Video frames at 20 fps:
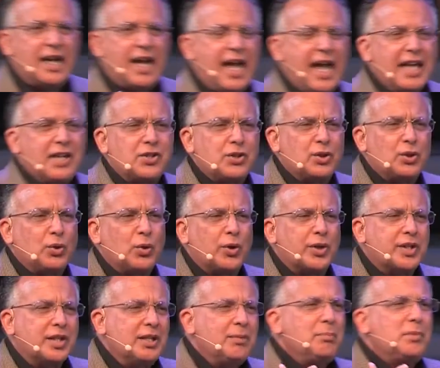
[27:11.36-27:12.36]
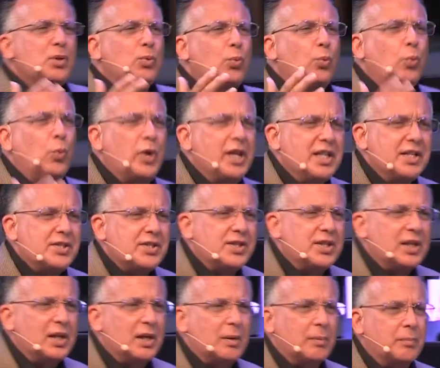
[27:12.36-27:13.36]
Ask the Lord, give me
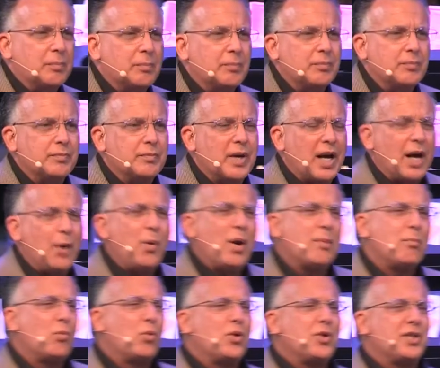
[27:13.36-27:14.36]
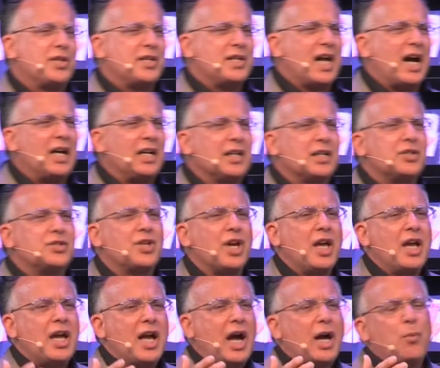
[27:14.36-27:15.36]
wisdom. I want more than knowledge,
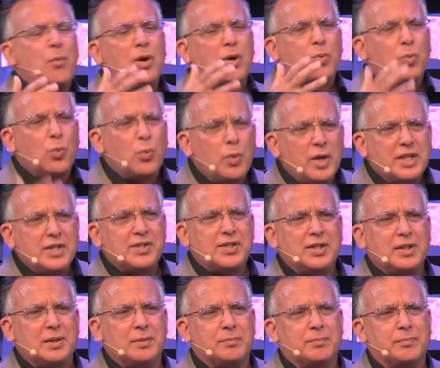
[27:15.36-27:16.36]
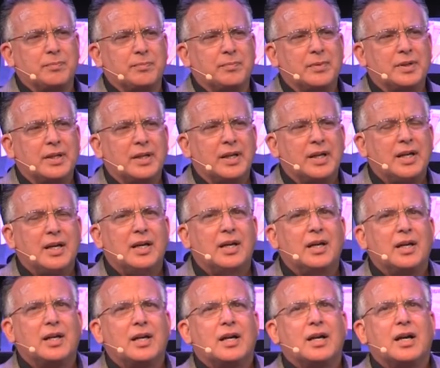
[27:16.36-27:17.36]
I want wisdom
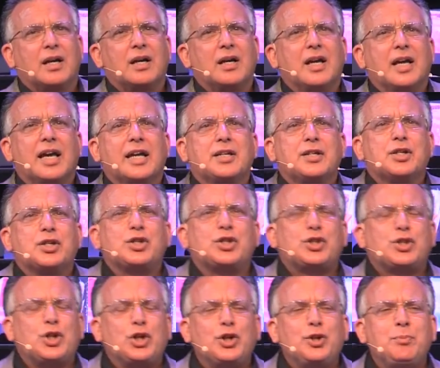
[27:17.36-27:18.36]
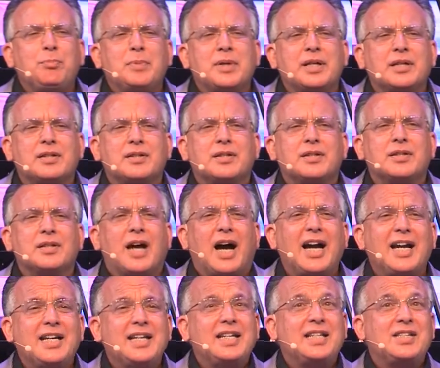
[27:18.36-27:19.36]
and discernment.
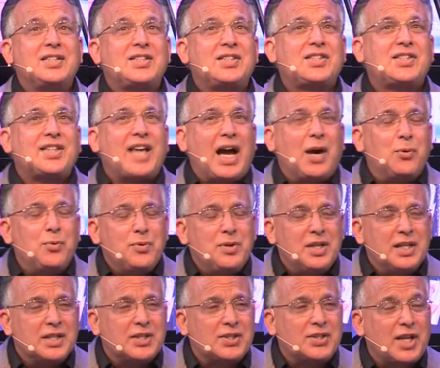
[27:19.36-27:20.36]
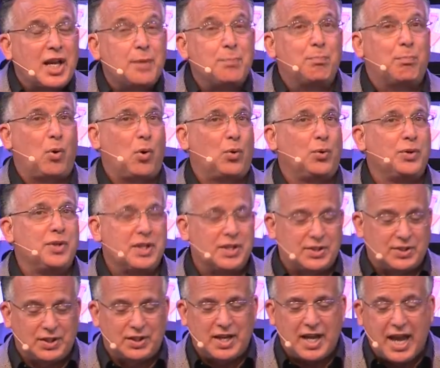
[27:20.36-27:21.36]
I need soundness and boldness
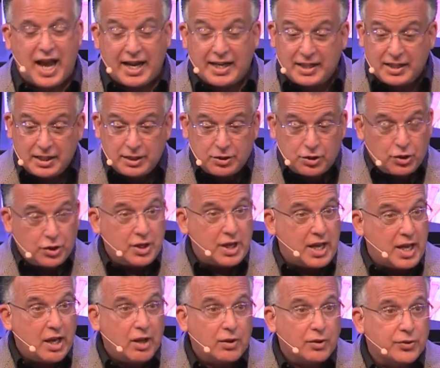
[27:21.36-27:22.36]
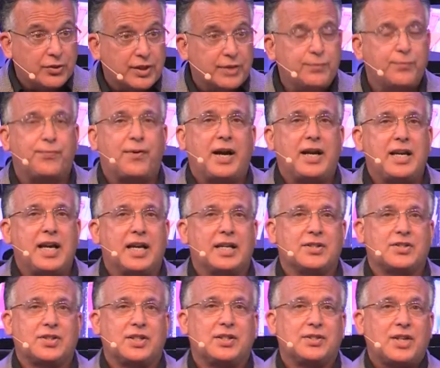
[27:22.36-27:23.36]
today. I need good health and
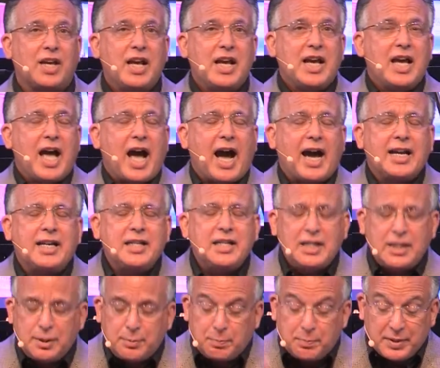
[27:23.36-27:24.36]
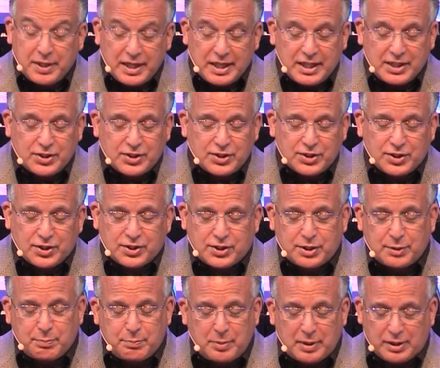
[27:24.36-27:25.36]
finances. I need peace, a
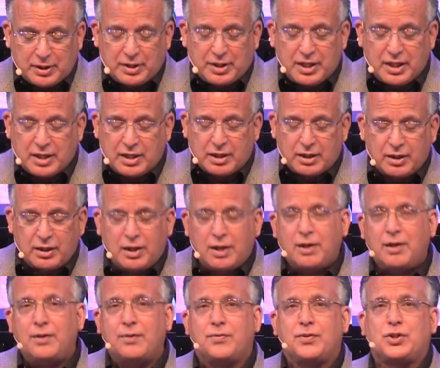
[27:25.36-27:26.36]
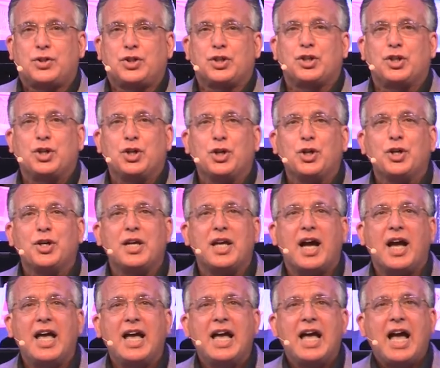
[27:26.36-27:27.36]
stability, and a love, a security.
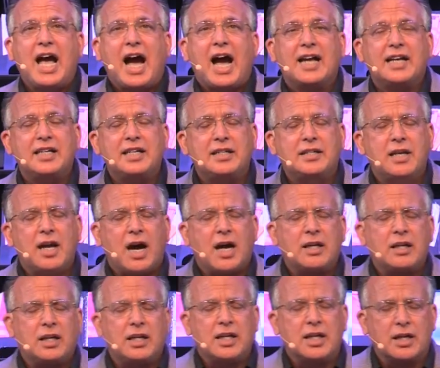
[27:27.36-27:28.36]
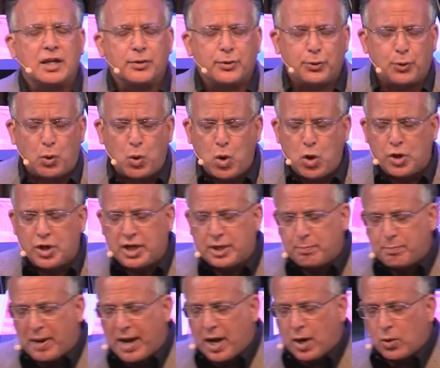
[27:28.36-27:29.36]
I, I need godly authority
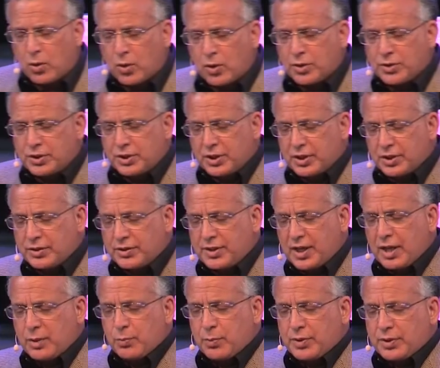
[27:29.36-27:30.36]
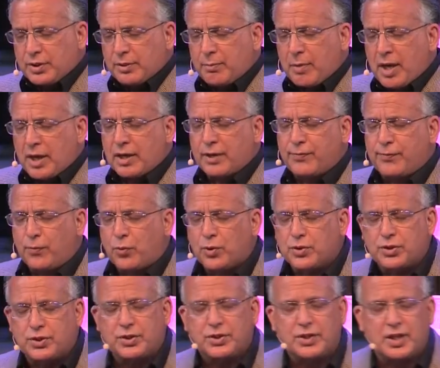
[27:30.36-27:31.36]
and power to contend with demonic
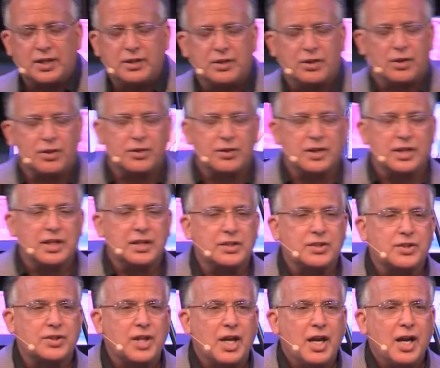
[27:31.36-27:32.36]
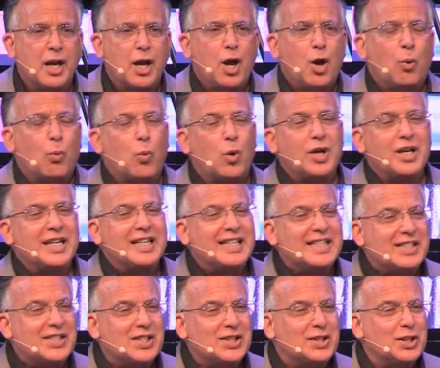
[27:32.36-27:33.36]
forces and darkness. What
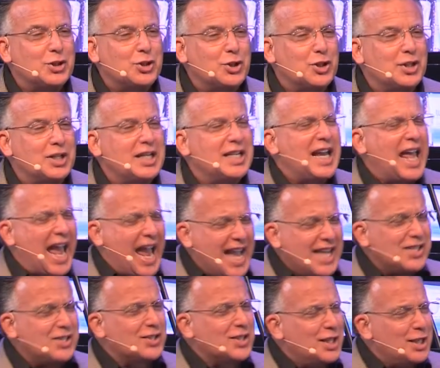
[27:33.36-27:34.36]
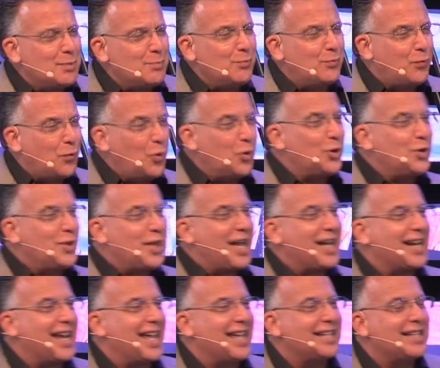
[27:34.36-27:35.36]
is it that you need? Ask Him for
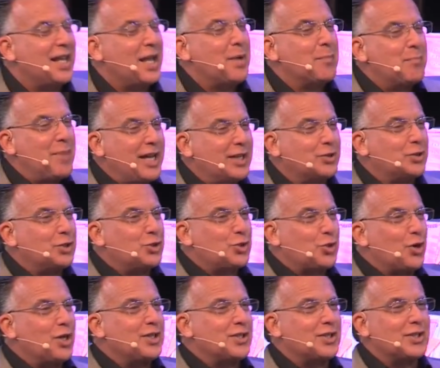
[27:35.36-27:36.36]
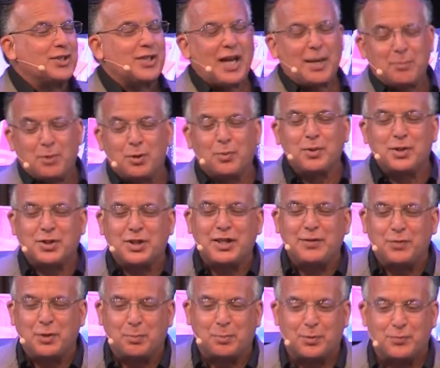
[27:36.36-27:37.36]
that and make the choice to say, I'm going to
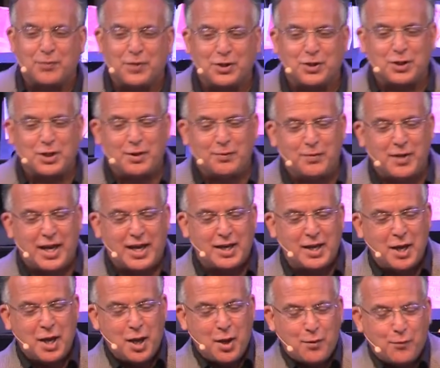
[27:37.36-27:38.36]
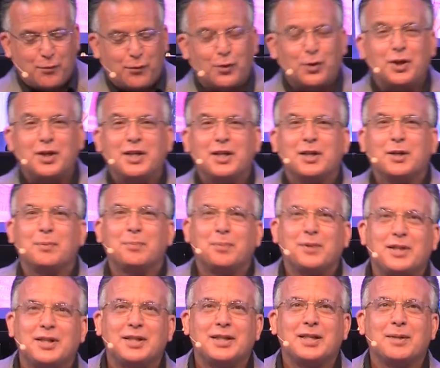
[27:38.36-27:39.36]
receive the provision of that fully and
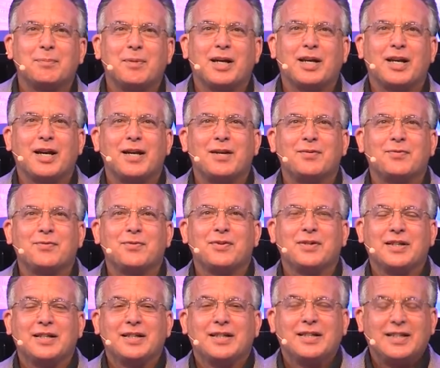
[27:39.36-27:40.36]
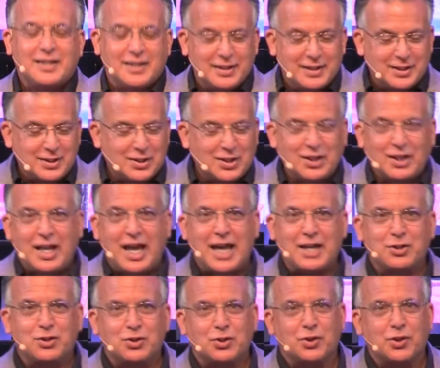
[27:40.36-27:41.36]
completely in my life. And then this is the
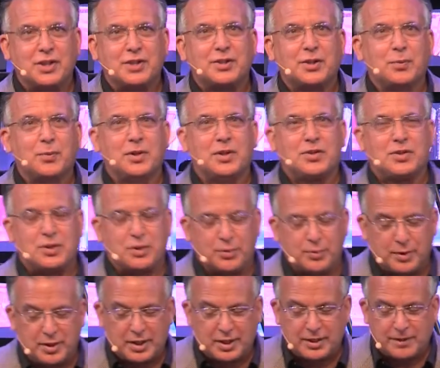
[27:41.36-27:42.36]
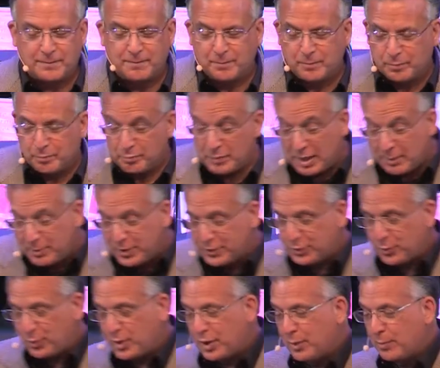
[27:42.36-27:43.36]
last choice I want to zero in on. Maybe it's
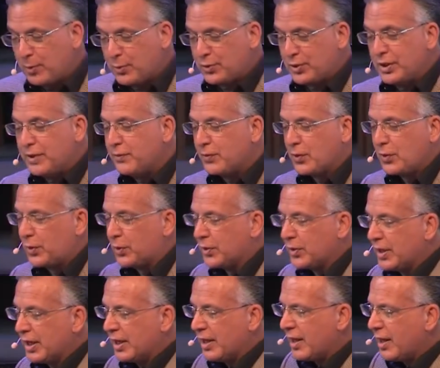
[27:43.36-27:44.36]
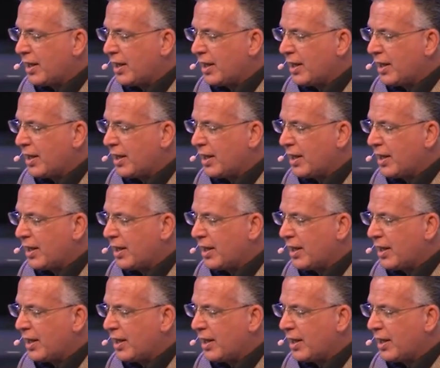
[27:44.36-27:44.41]
one of the most difficult.